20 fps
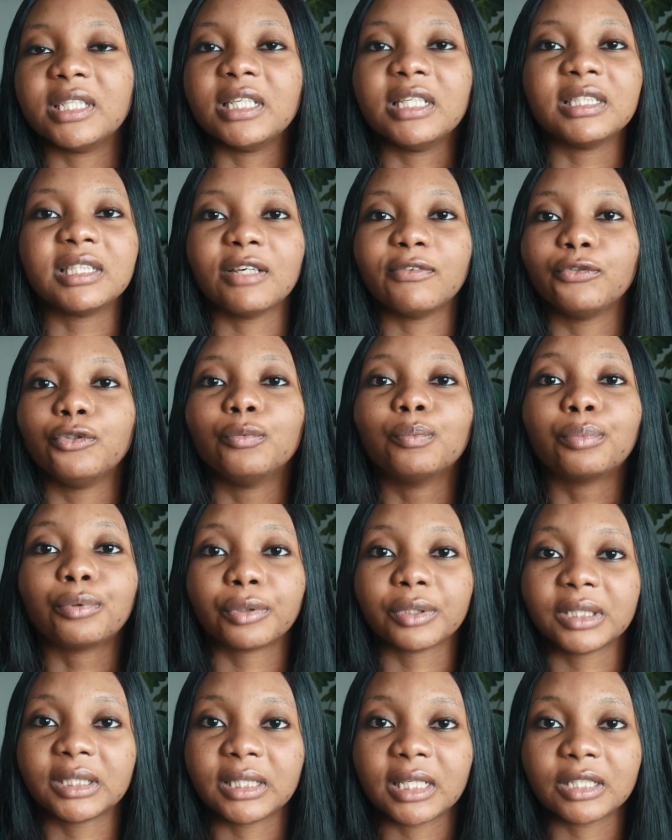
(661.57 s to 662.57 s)
the interview
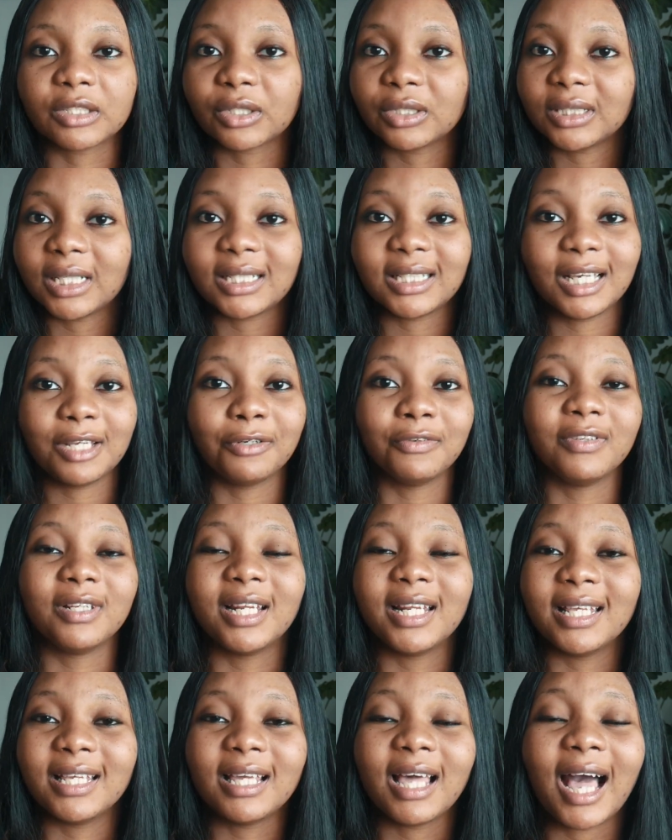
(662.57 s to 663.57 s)
process, because at the end of
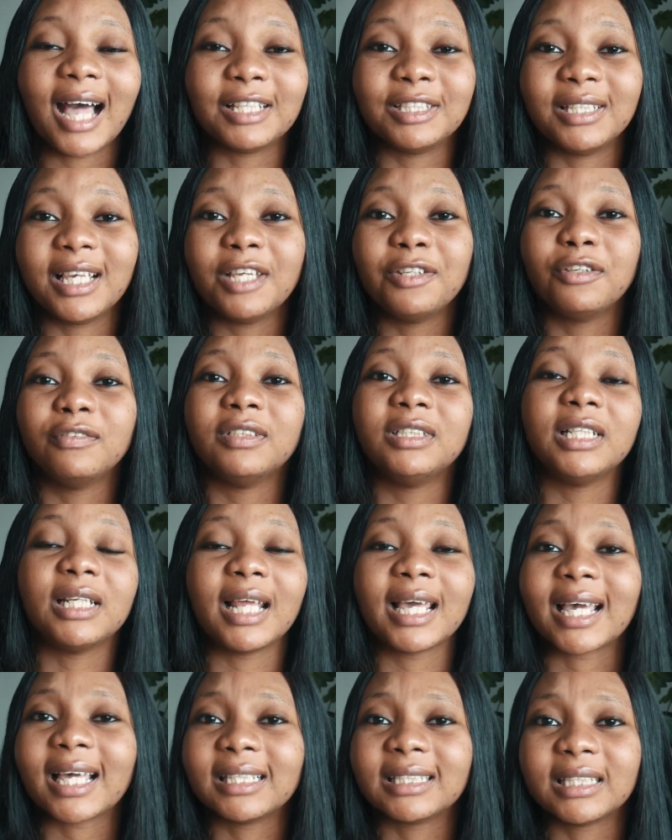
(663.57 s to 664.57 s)
the day,
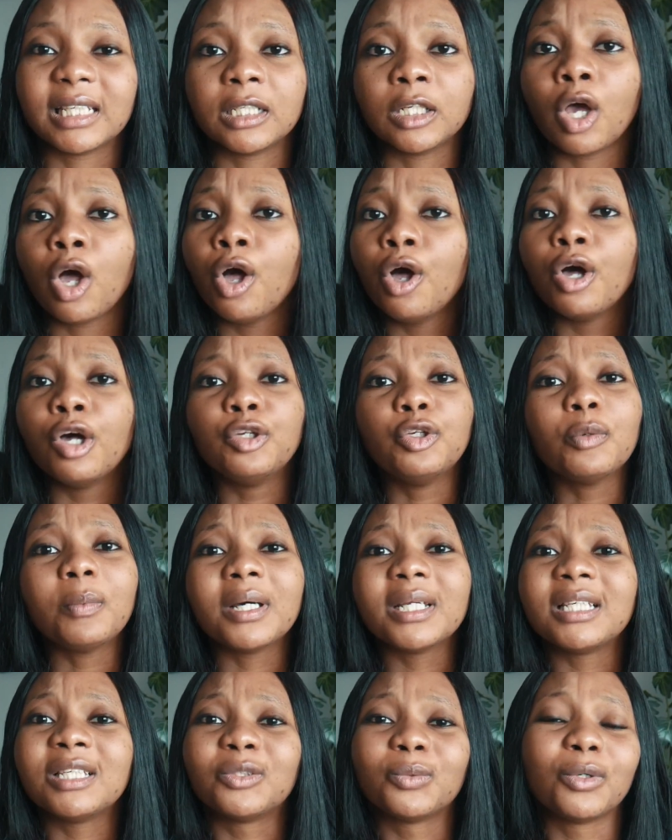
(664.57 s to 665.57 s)
like I said,
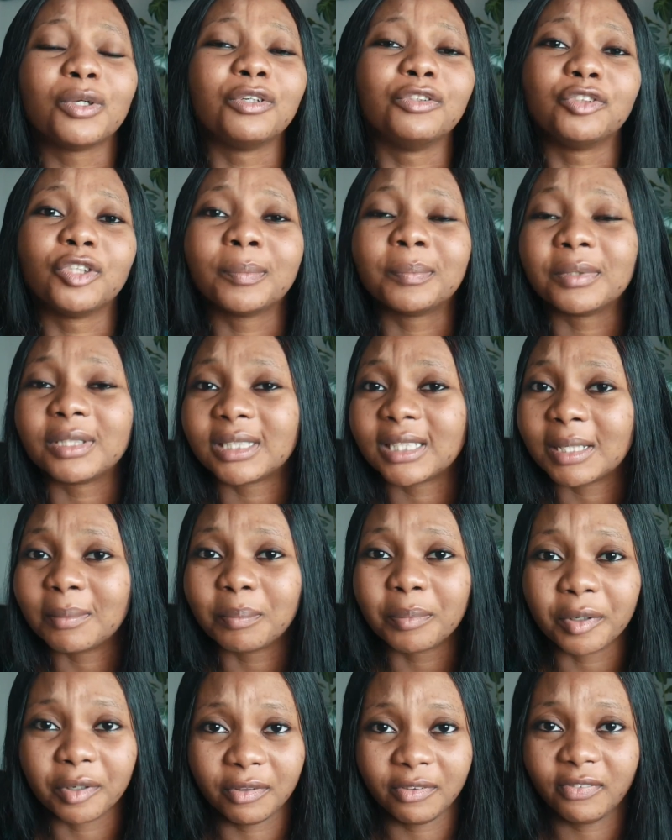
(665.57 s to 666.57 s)
nobody is
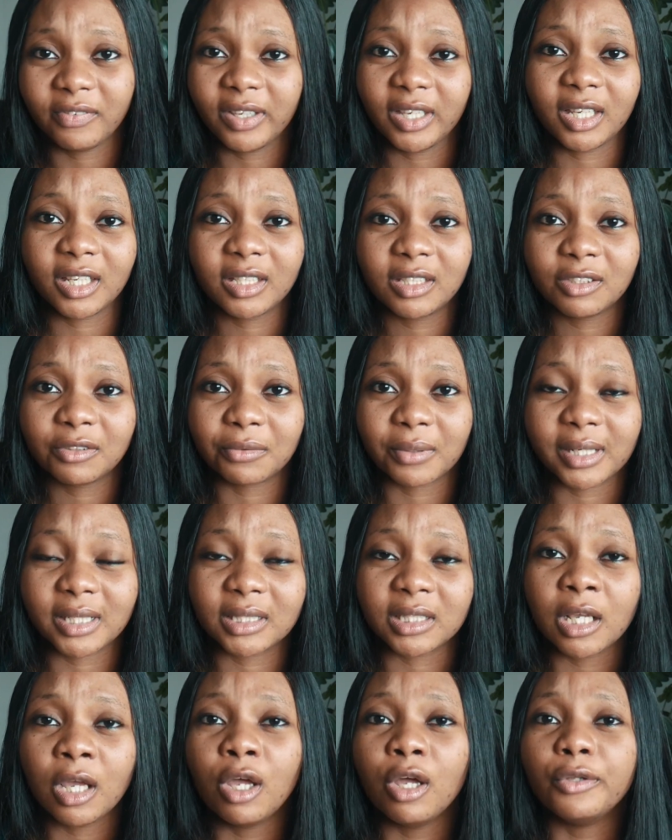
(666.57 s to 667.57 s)
100% perfect,
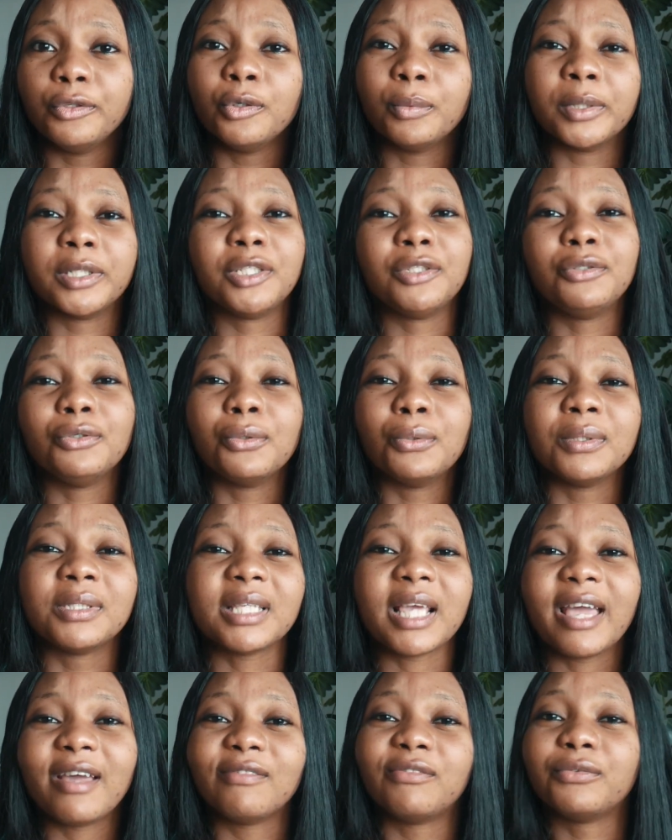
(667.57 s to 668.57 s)
right? Nobody
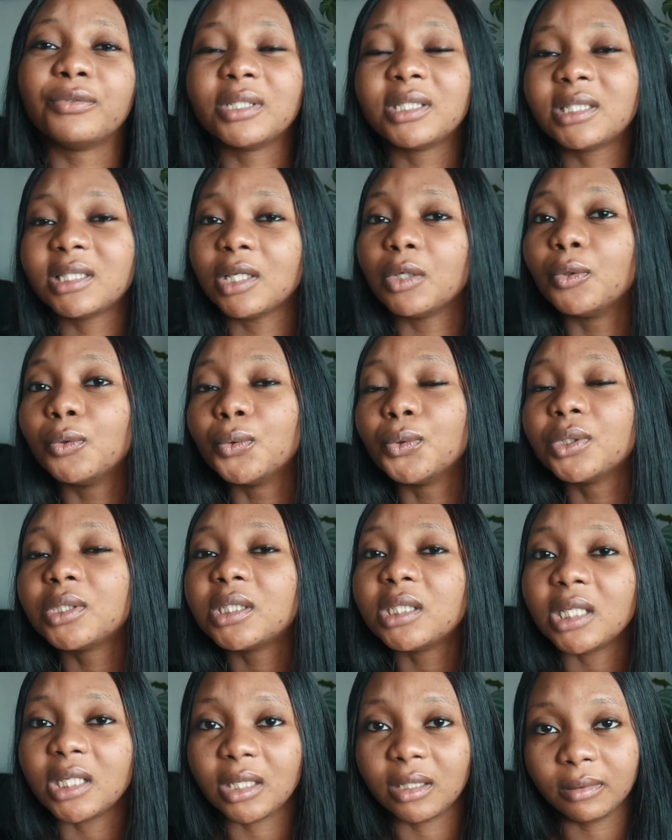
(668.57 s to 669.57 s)
knows every single
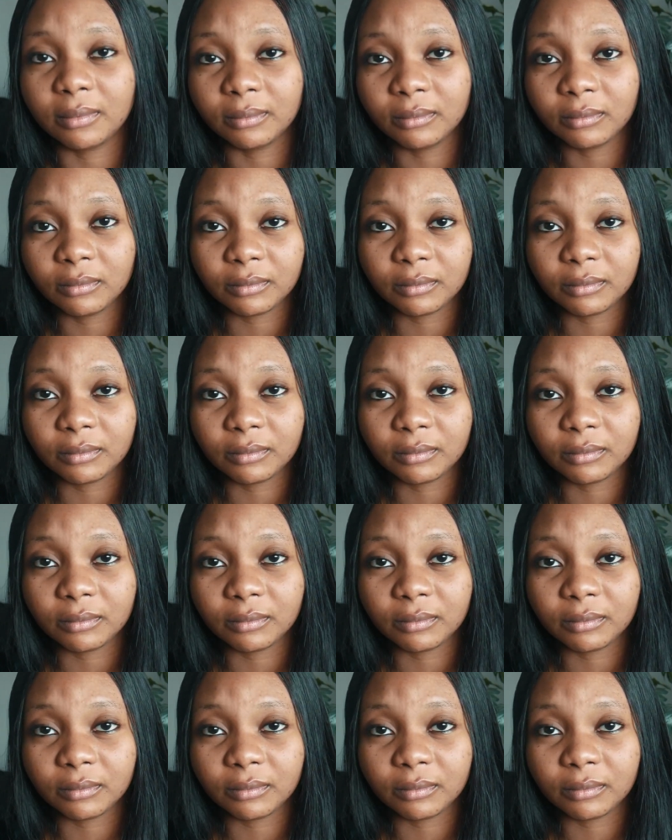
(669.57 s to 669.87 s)
thing.